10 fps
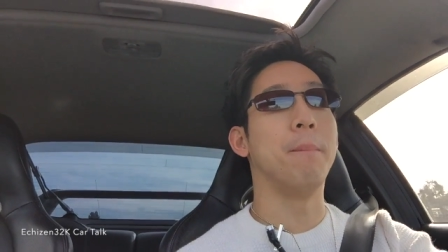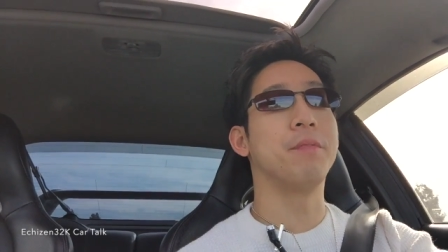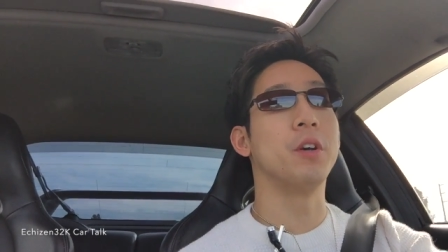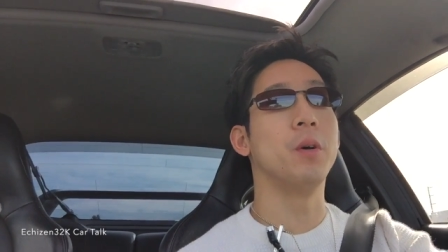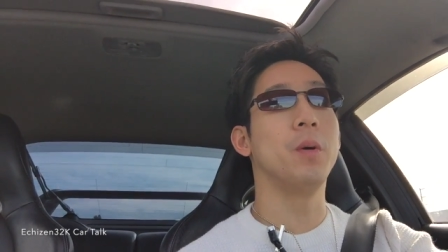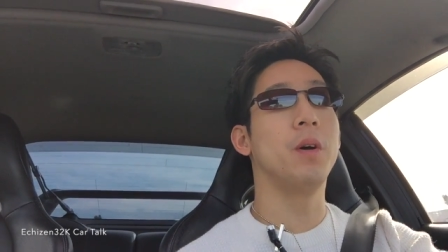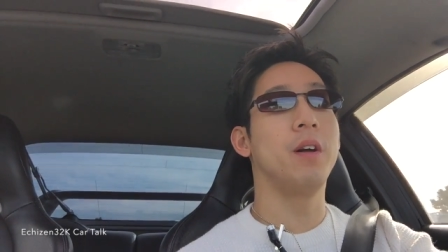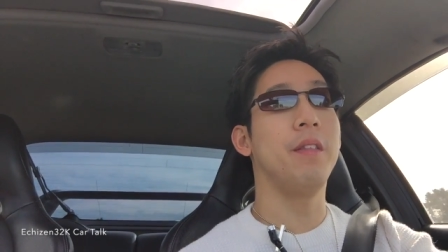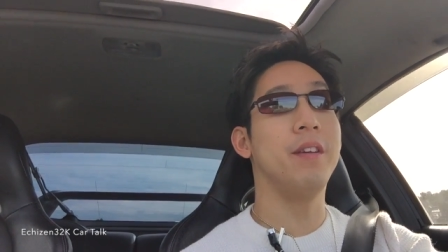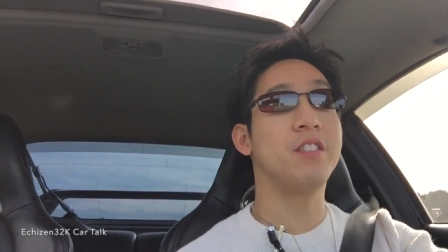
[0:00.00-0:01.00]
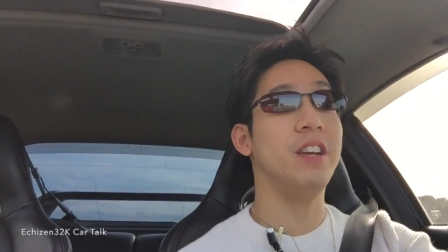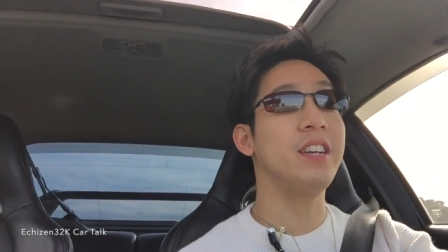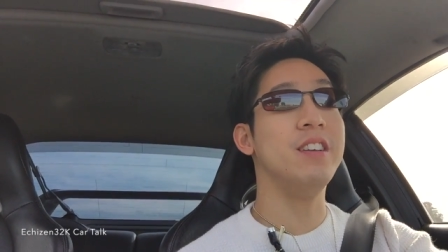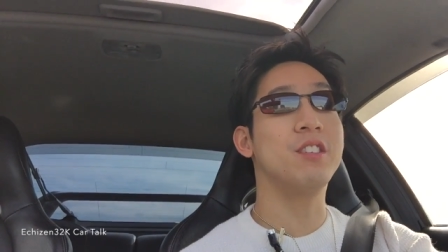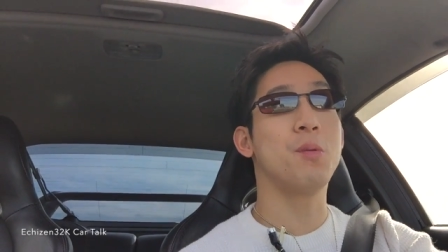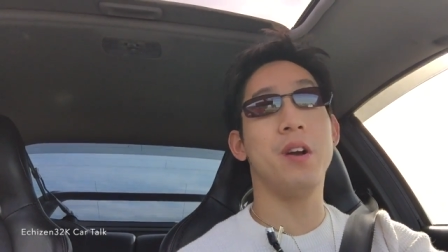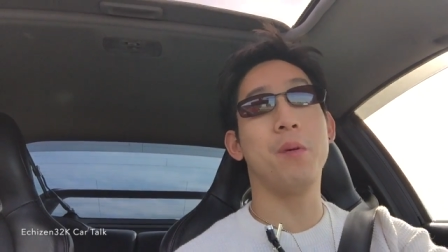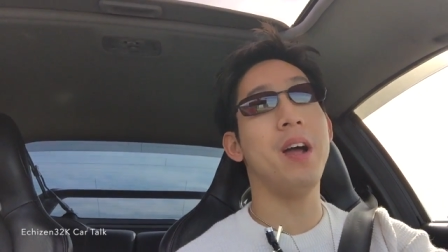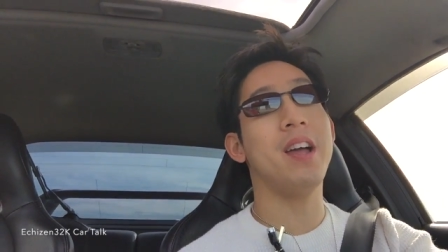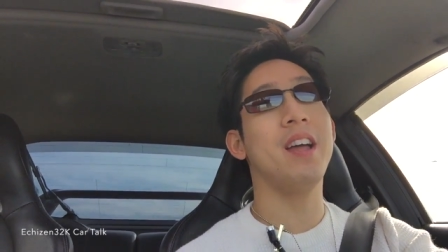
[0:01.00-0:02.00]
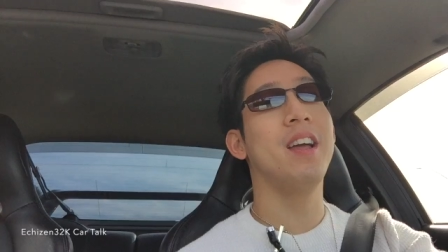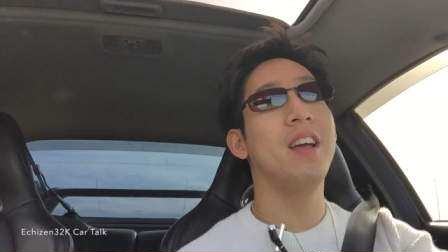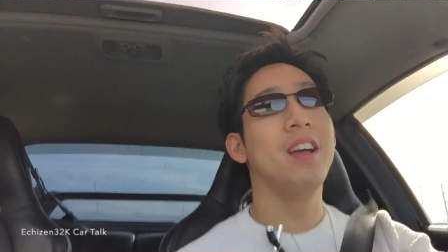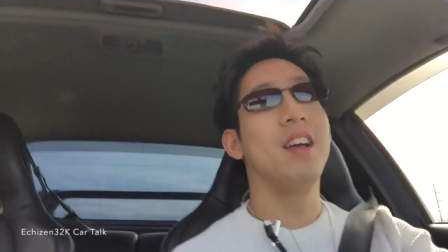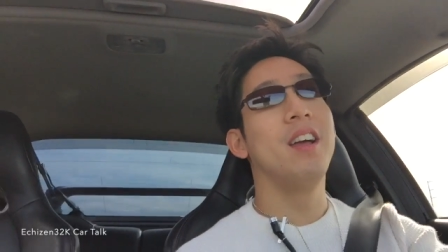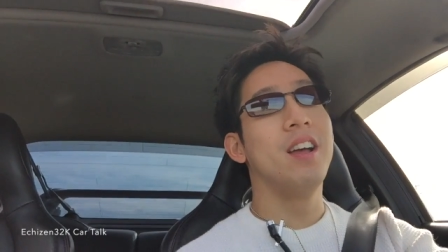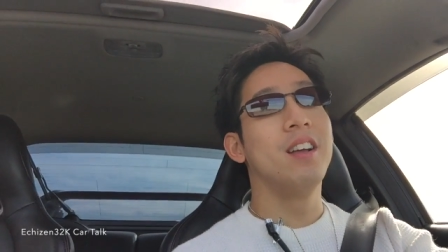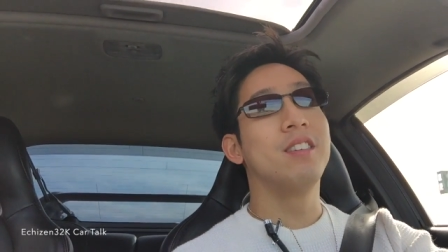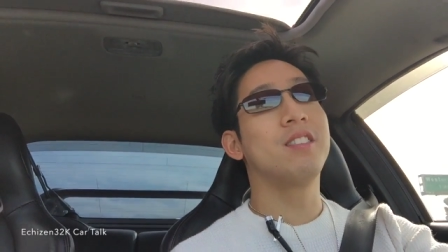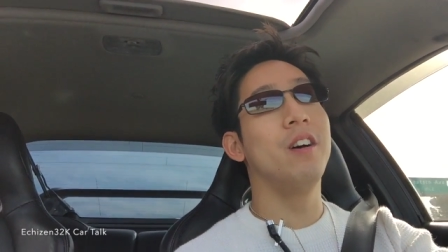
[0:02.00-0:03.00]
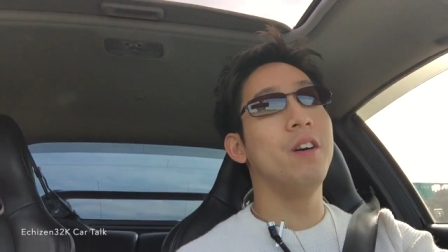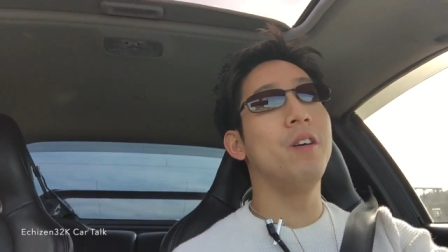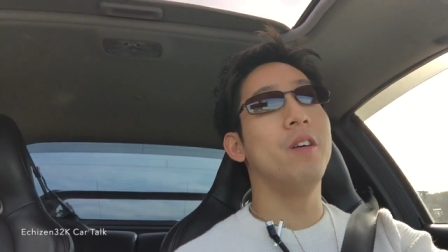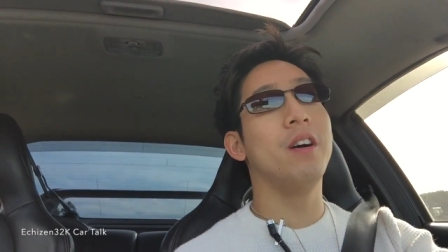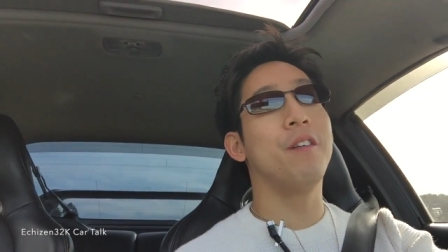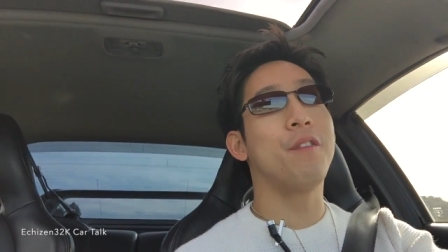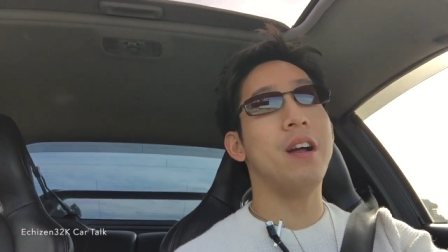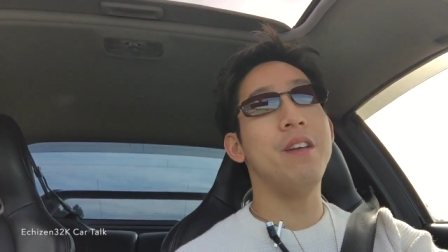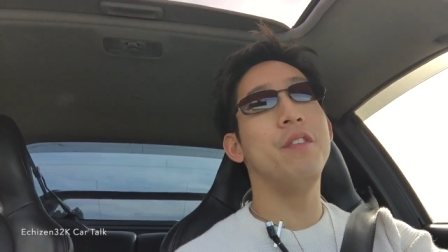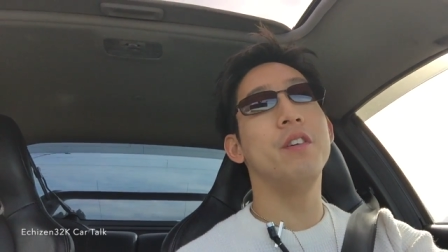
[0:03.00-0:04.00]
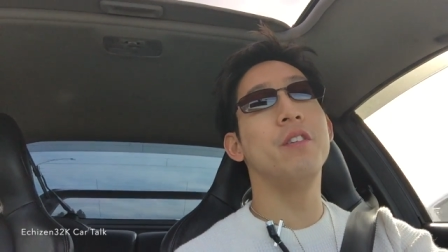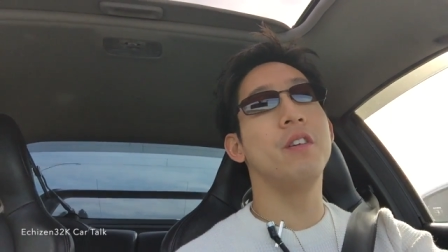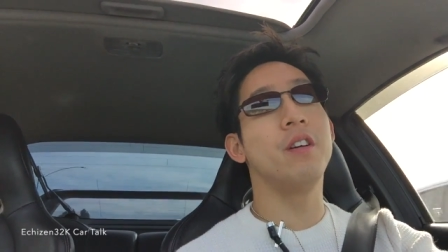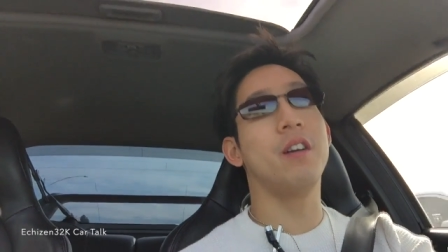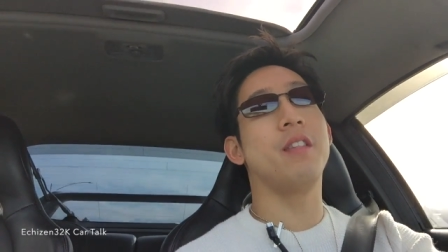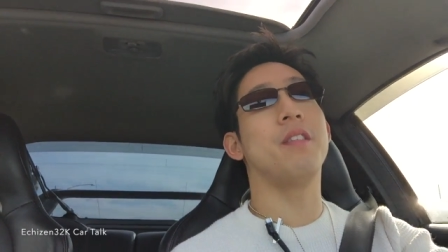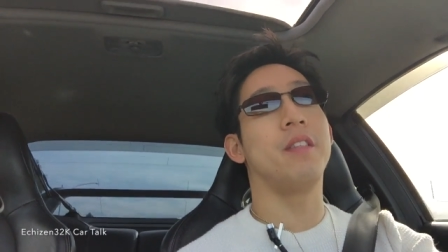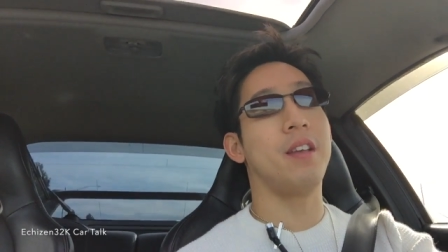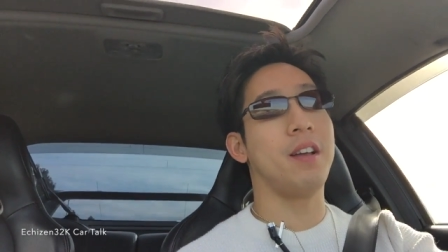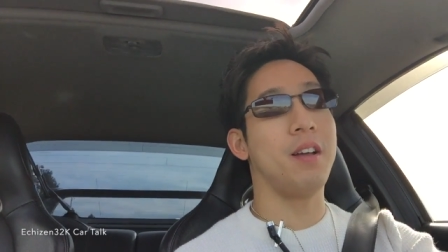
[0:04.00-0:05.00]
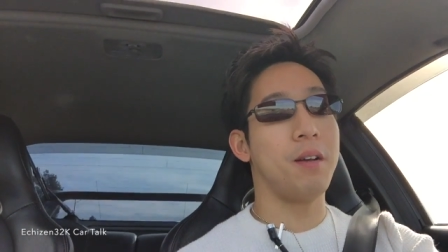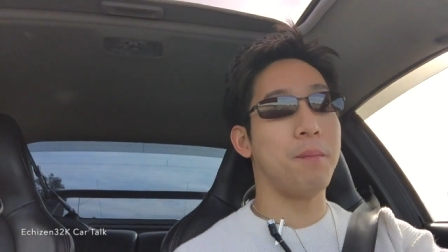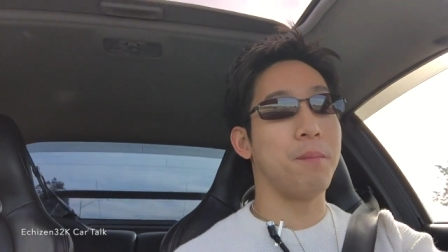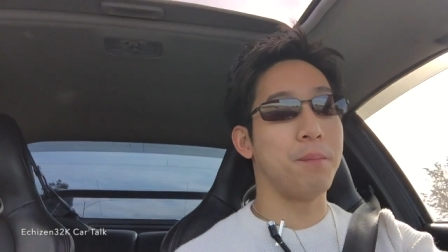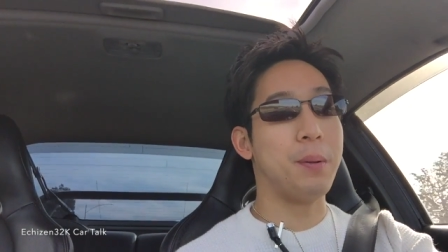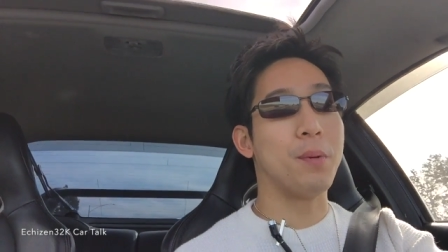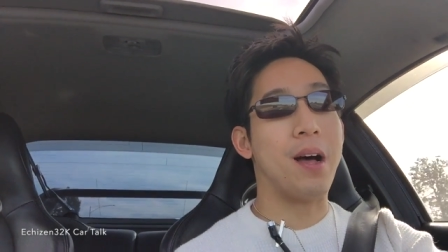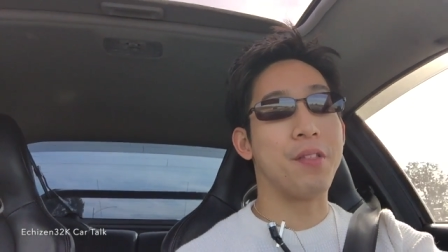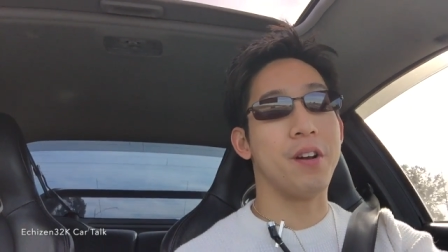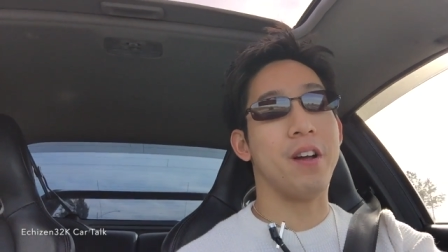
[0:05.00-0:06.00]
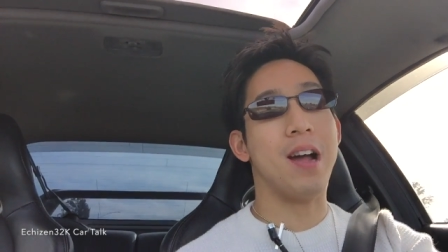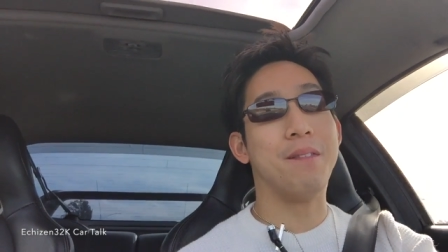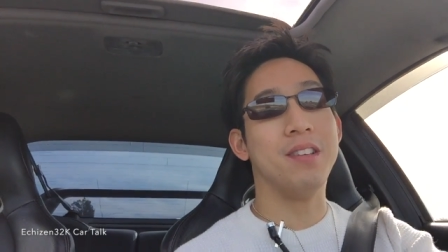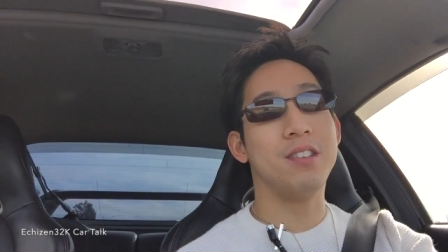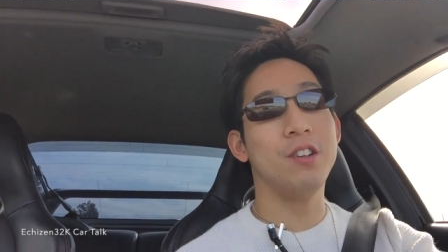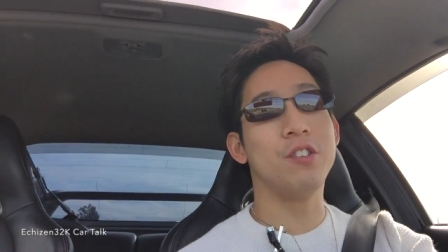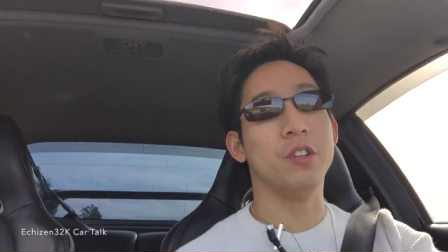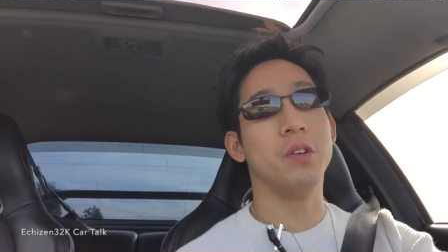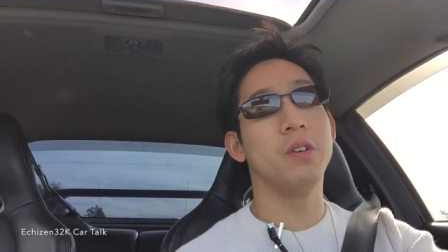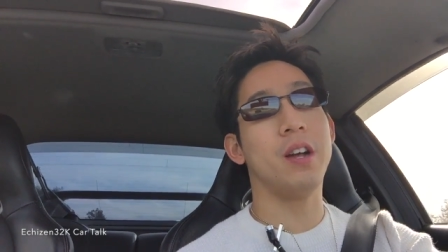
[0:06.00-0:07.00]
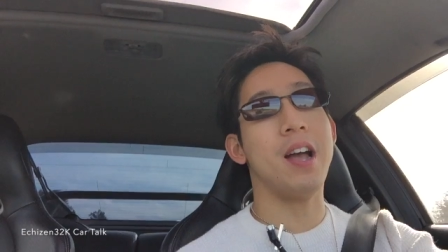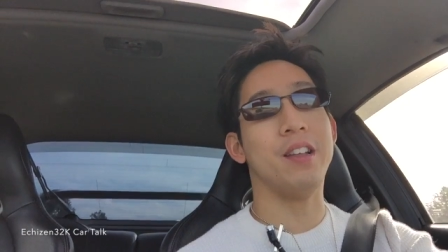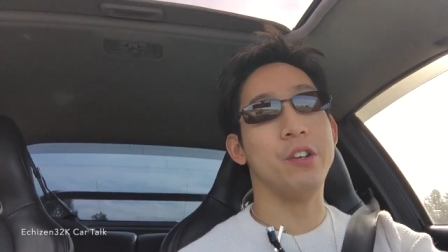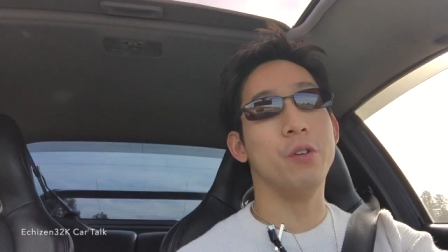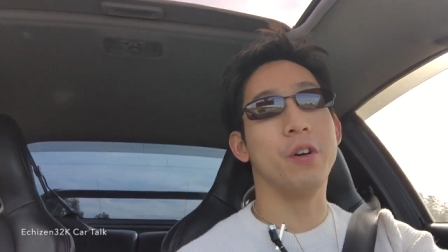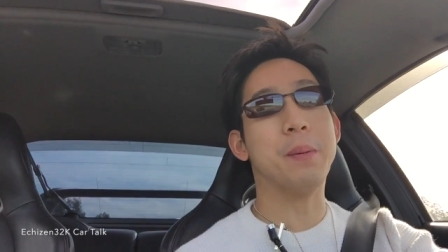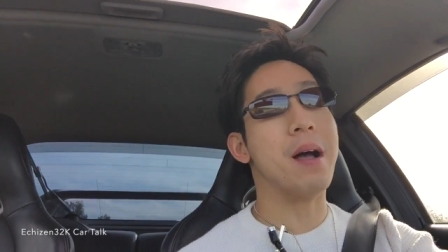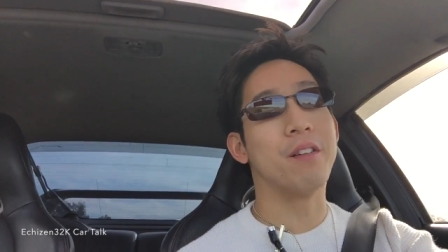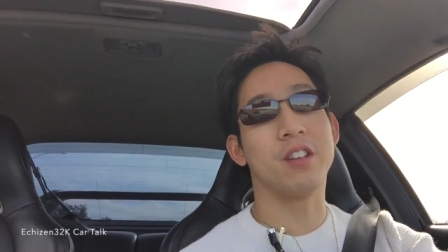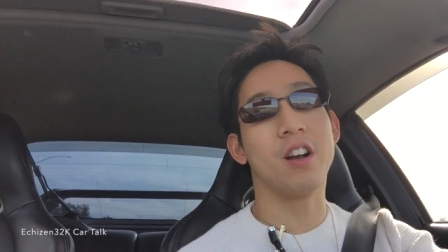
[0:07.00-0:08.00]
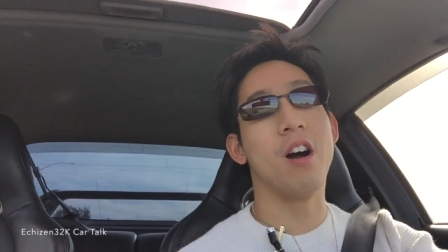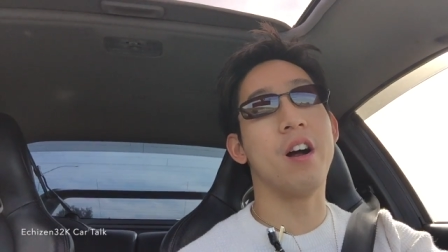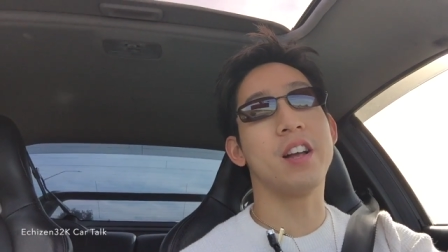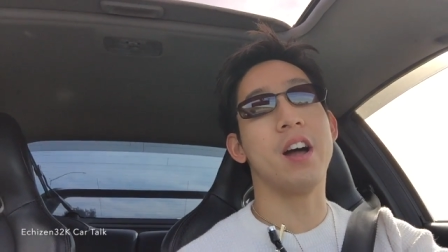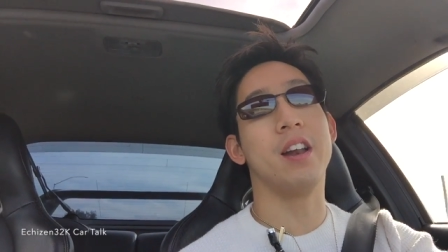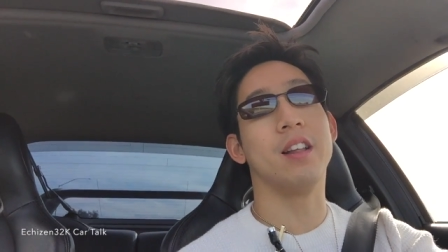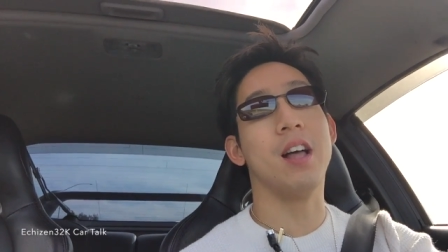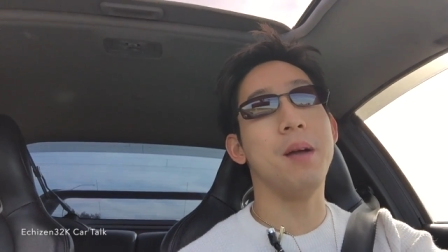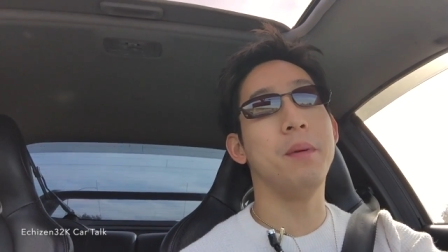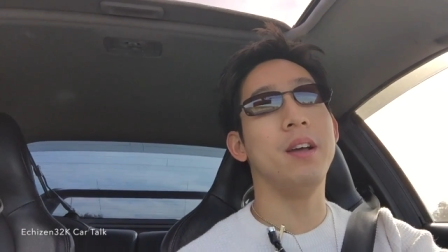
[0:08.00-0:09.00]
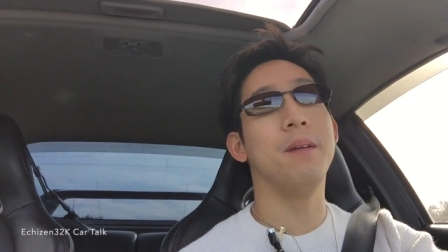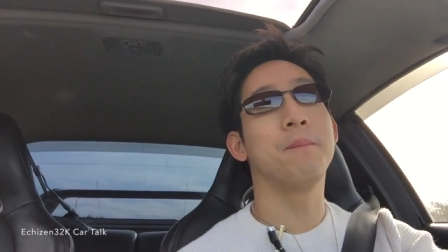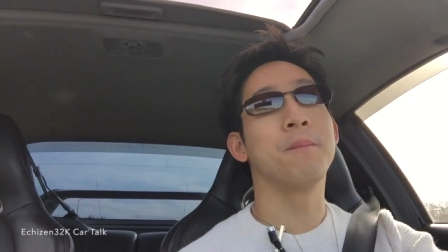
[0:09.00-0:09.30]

So the shakiness went away. So for any of you people out there that are having this issue, and you already balanced the car, got in alignment,